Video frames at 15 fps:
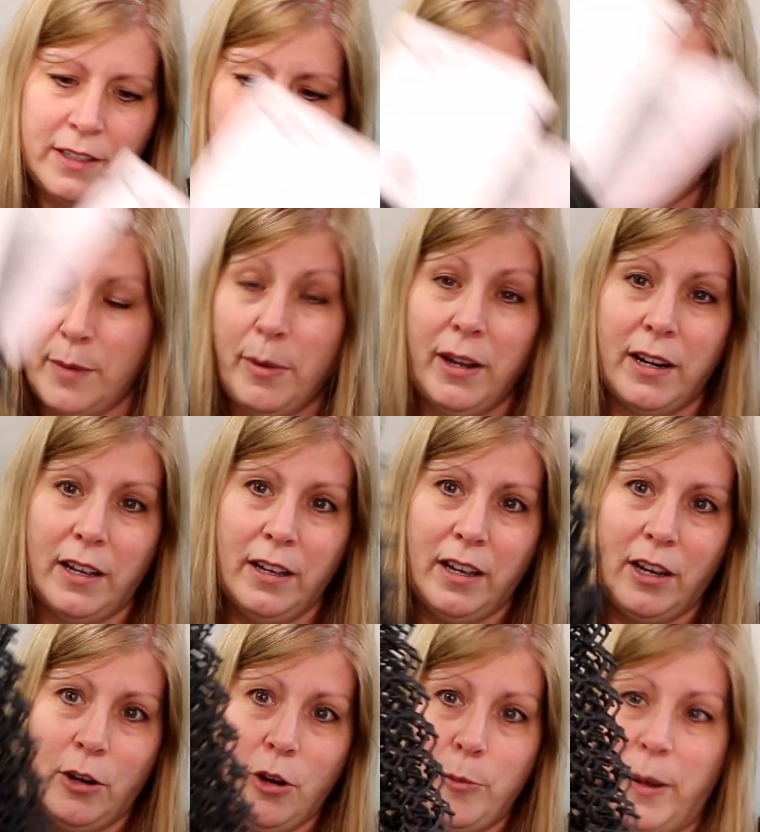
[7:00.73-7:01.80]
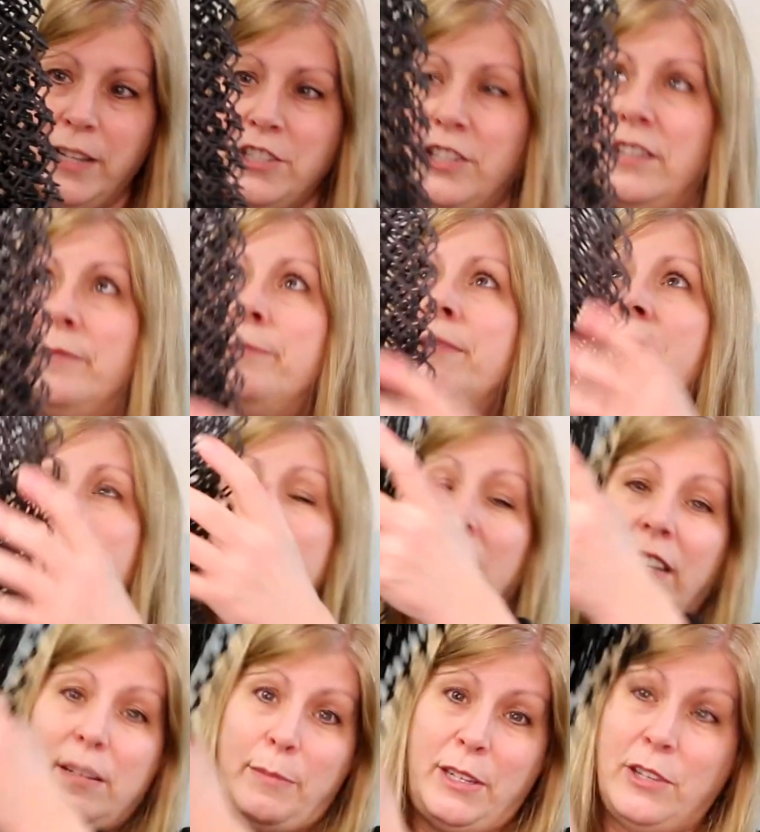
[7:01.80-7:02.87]
So I bought a whole bunch of them because
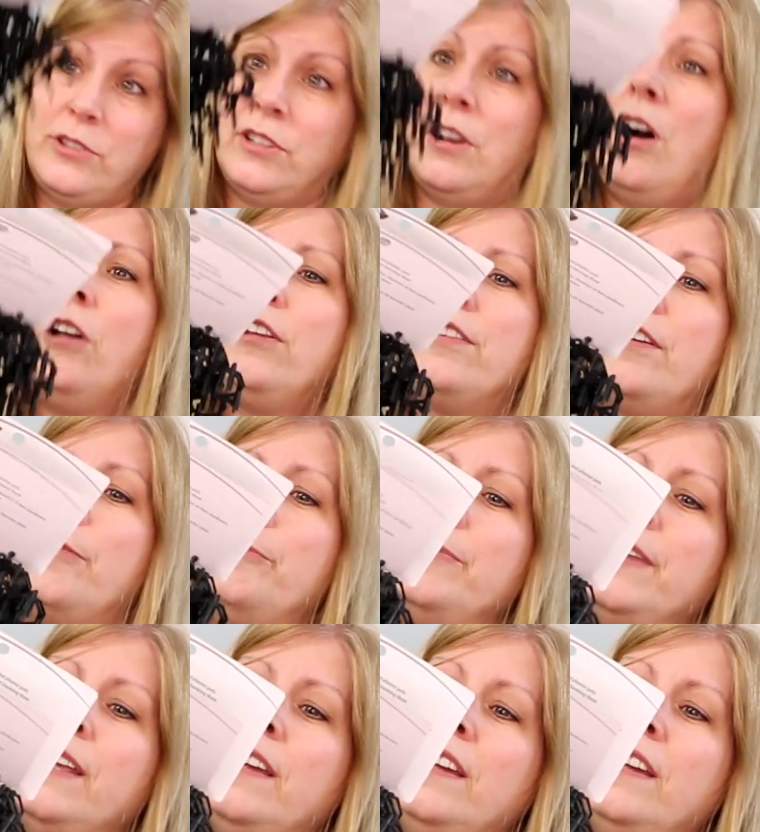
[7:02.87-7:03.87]
I'm going to be using all of them.